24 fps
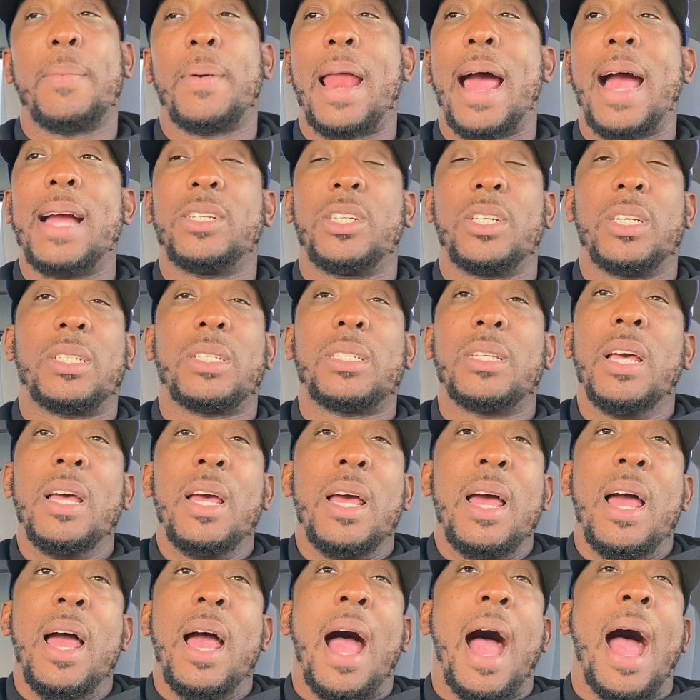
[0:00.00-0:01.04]
But I
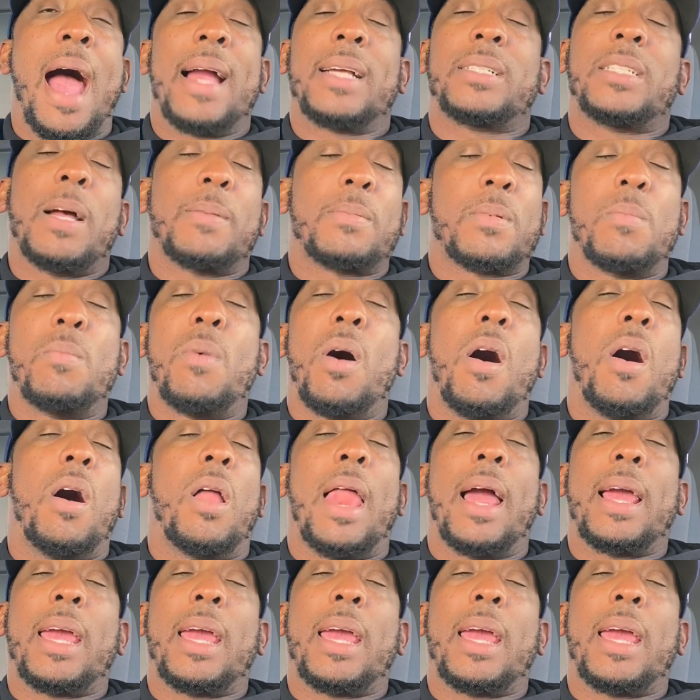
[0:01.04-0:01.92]
accept them all.